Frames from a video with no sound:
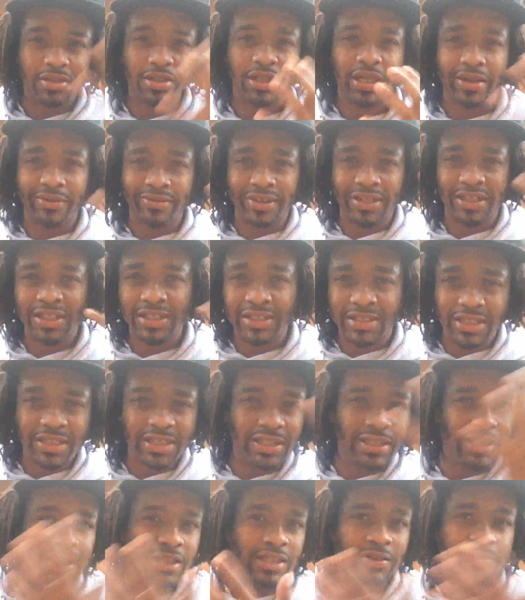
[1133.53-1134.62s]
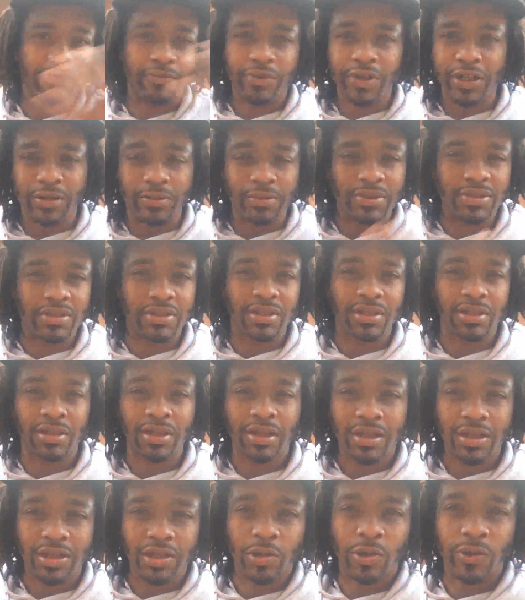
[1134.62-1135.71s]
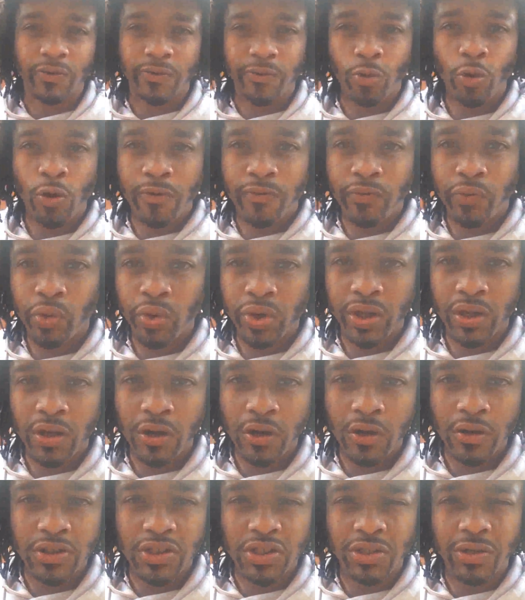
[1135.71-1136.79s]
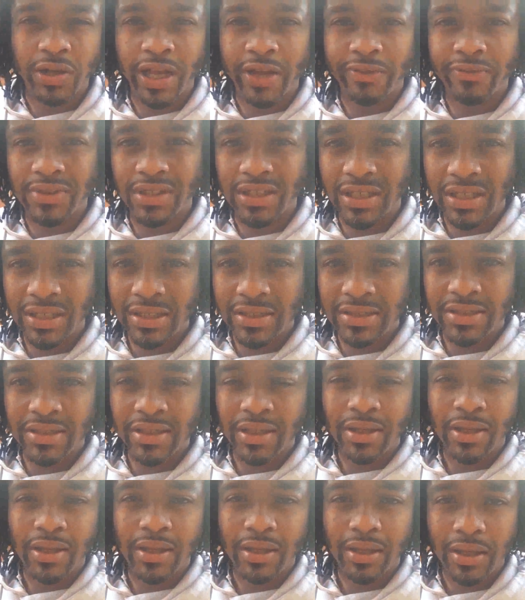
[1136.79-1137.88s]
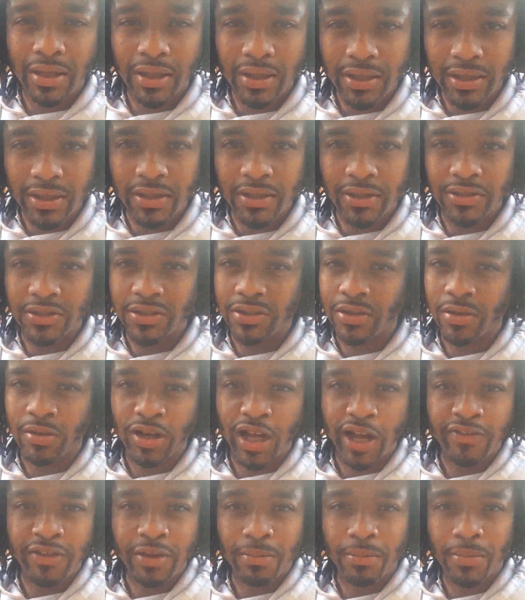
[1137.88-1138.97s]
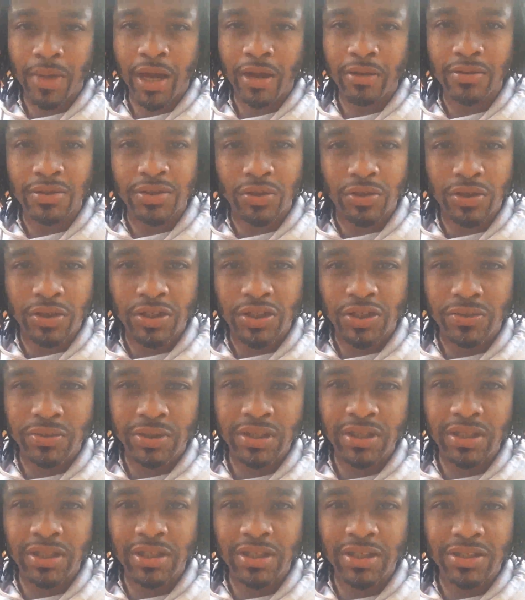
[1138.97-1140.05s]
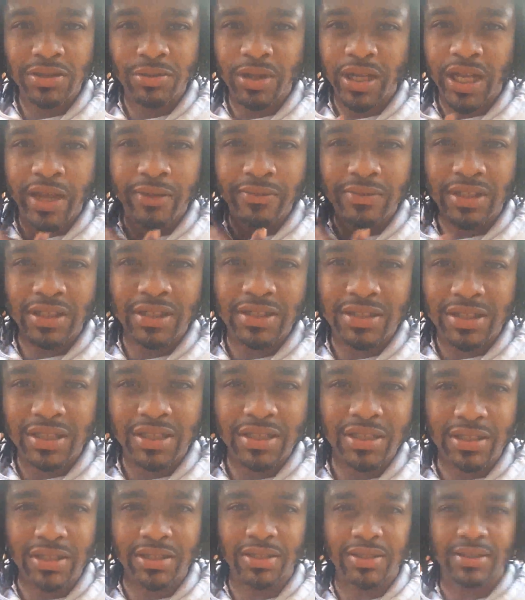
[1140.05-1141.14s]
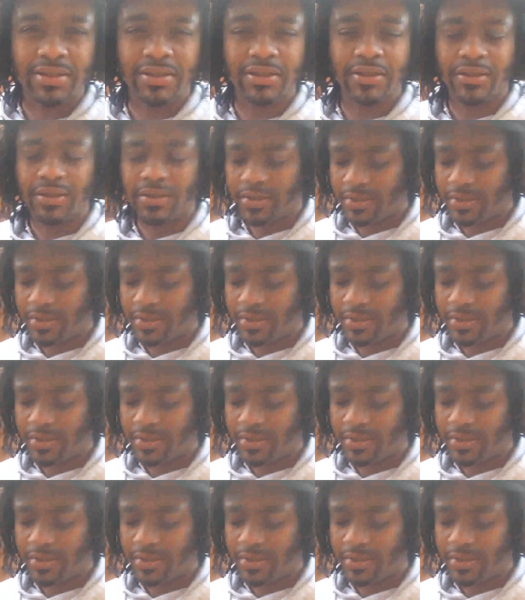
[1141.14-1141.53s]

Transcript: You have dis-ease frequency. You're in 440 hertz. You have dis-ease. You don't have your mountains or your trees. You have dis-ease.